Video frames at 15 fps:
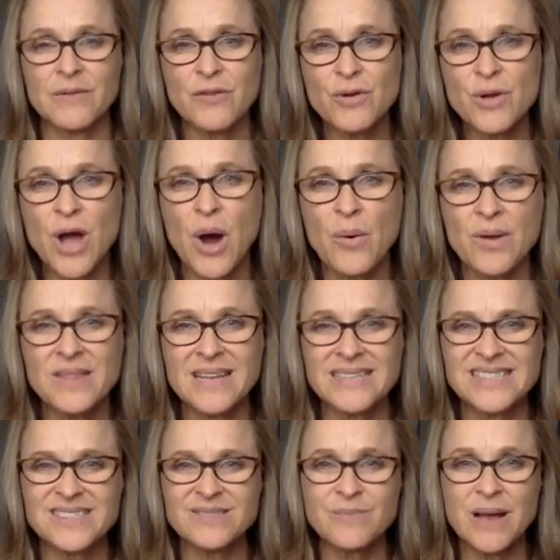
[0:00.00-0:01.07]
If you go in, they
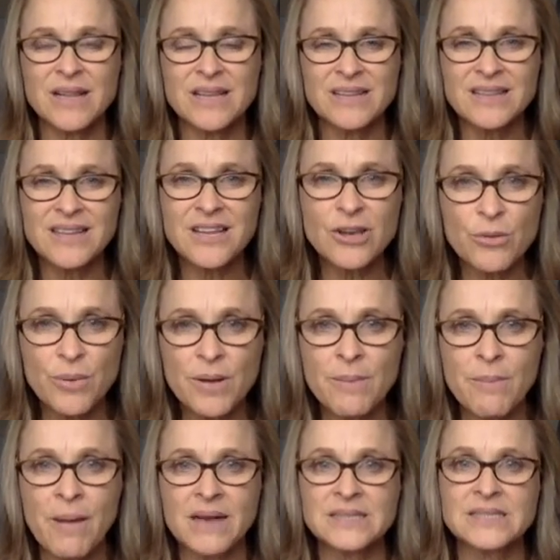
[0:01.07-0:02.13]
smell a little bit
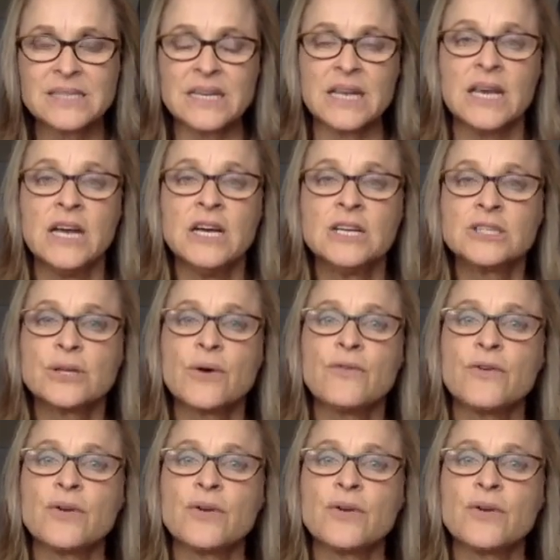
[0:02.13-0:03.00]
musty. So if